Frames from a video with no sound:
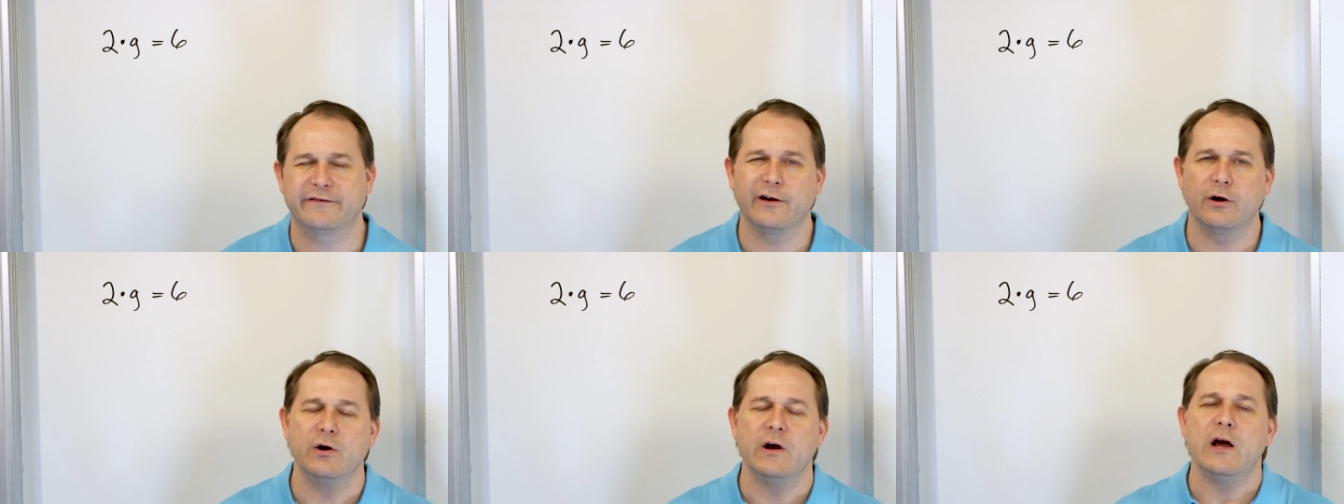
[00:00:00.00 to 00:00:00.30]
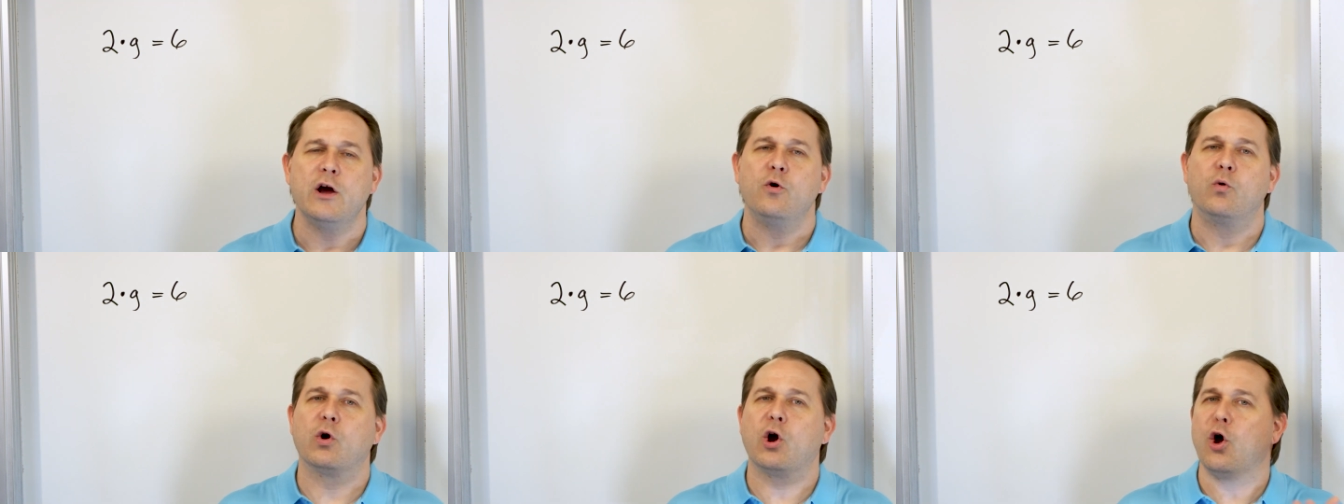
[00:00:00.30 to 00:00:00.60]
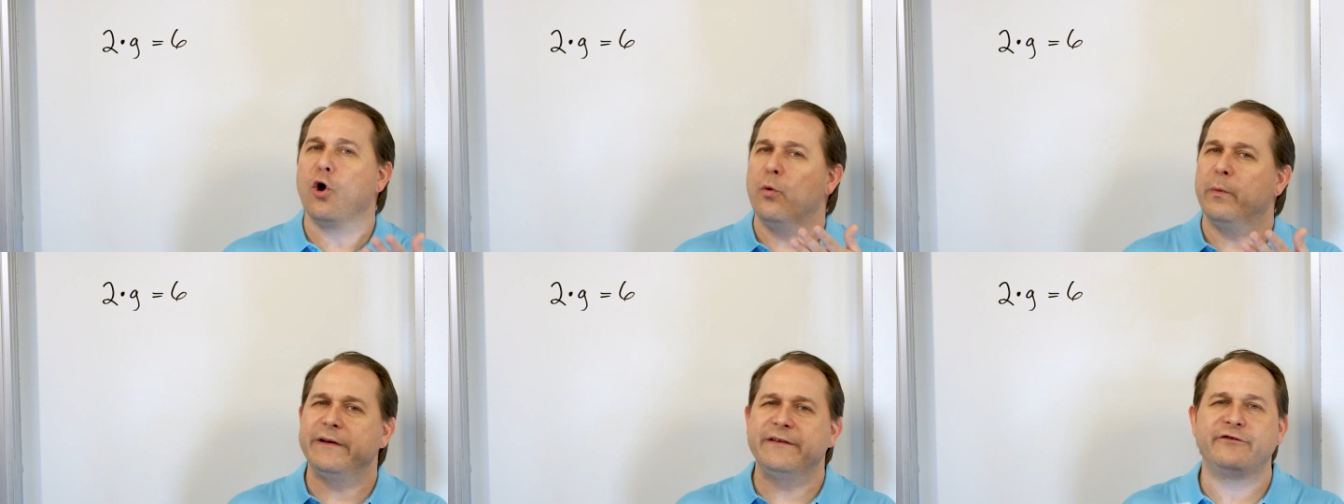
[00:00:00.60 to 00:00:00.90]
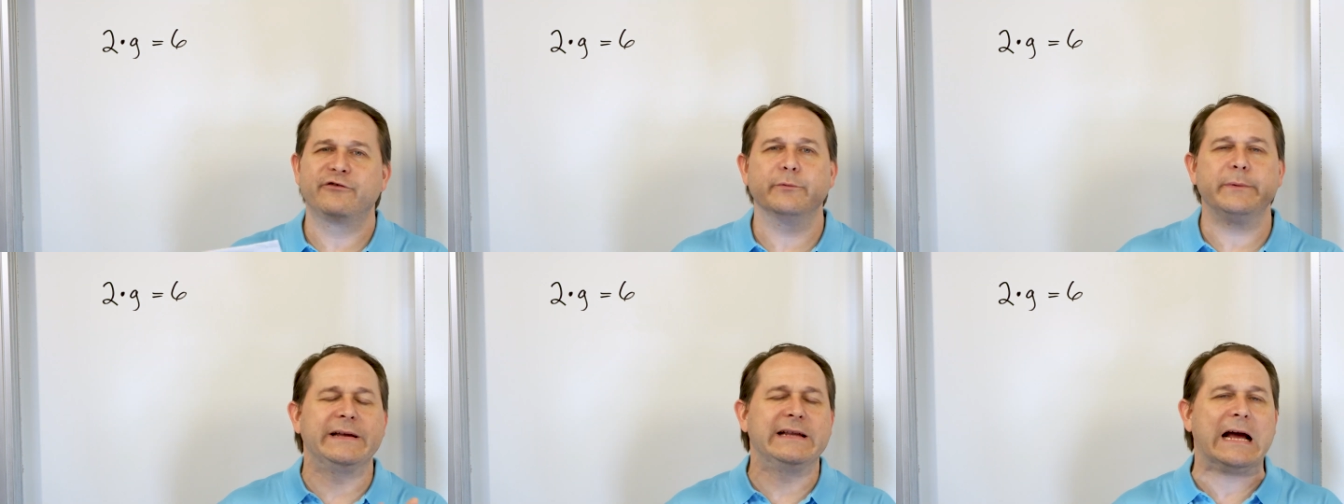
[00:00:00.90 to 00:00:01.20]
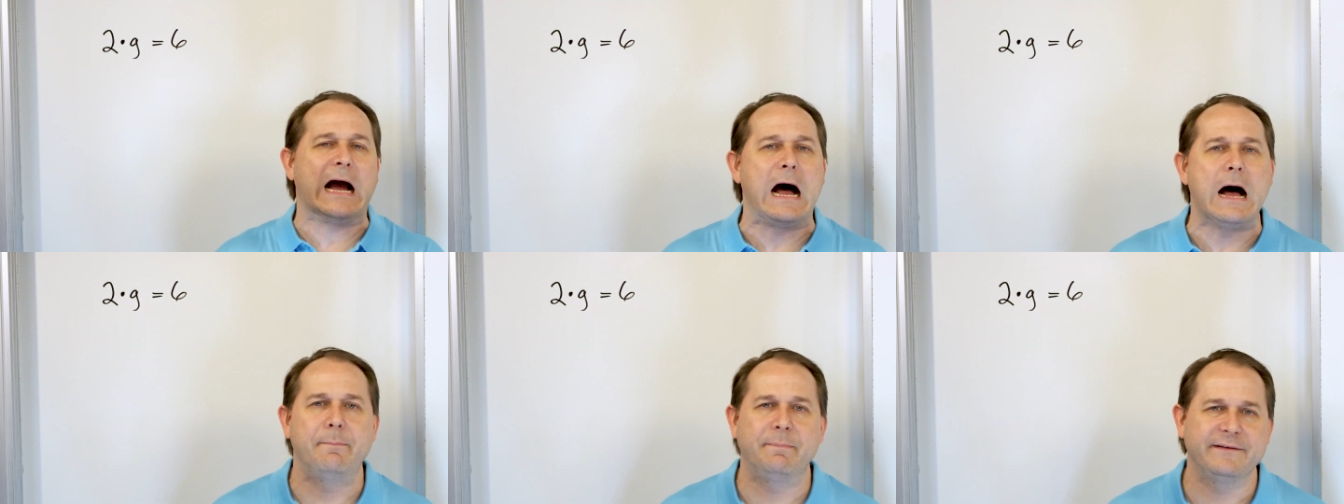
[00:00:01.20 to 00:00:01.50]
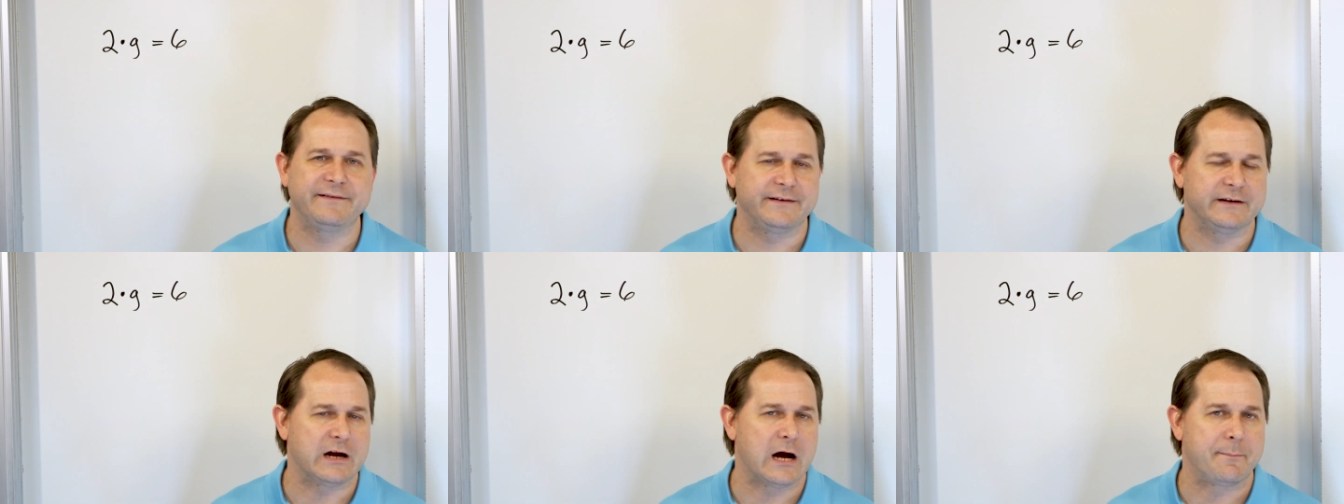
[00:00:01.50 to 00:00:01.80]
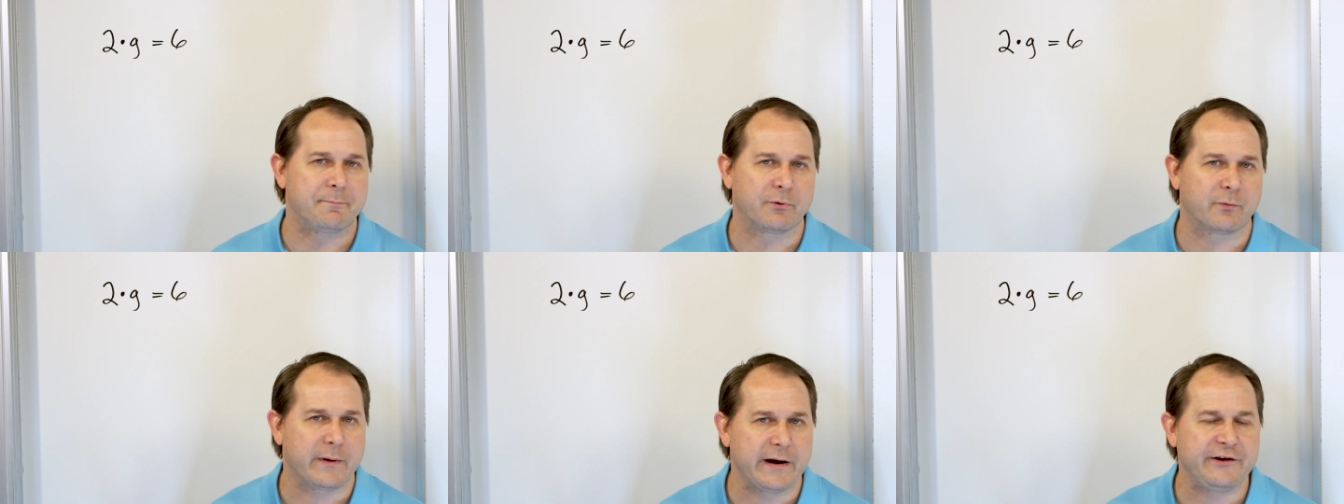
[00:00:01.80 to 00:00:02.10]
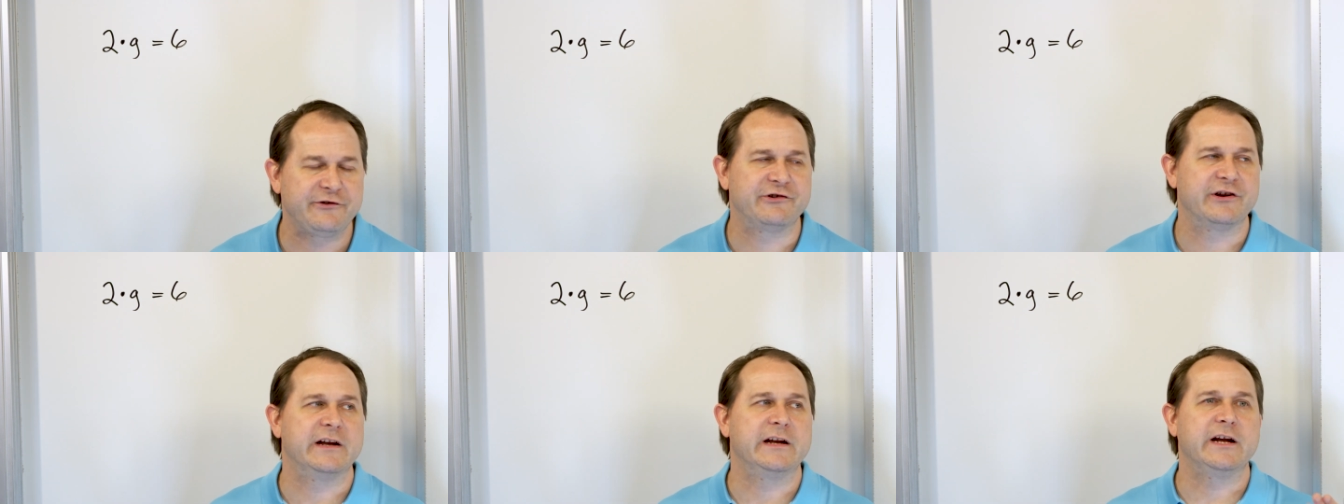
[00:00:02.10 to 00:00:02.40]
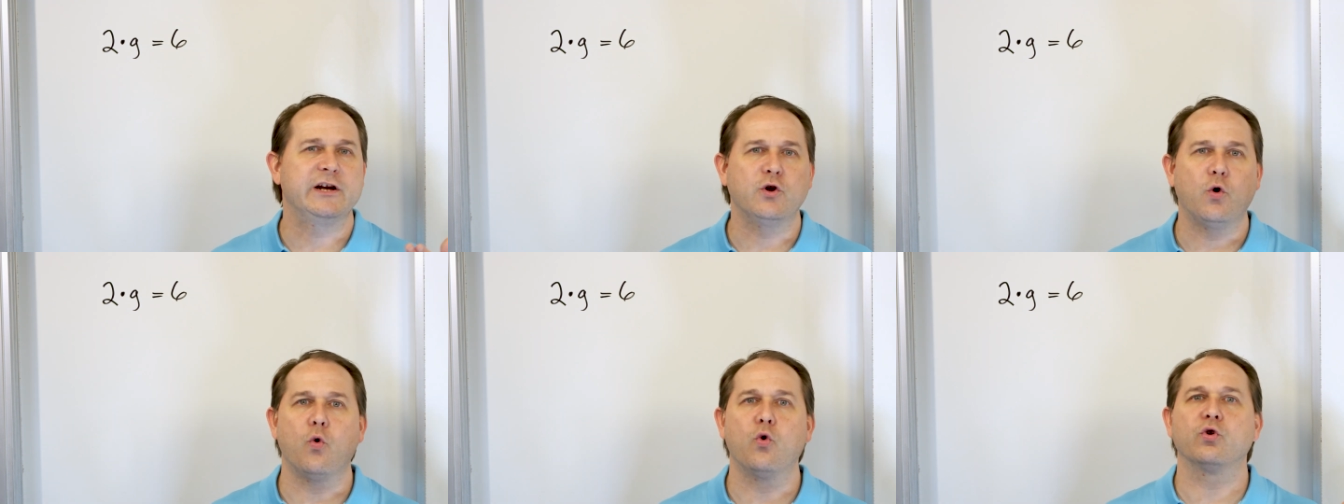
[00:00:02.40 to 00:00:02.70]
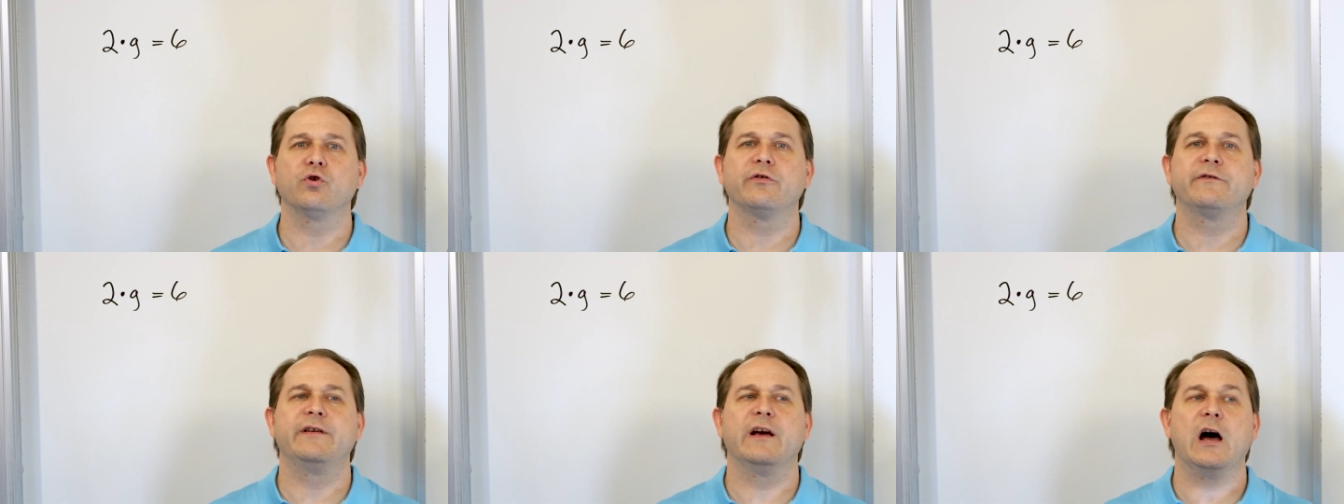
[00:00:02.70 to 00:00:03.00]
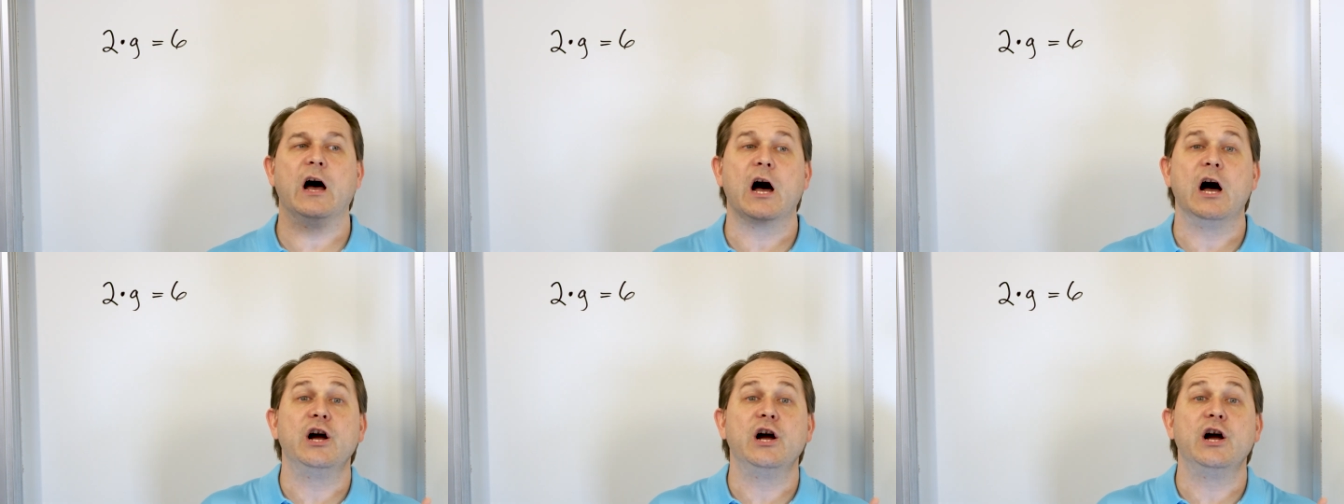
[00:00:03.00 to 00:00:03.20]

So we're always doing the opposite operation in order to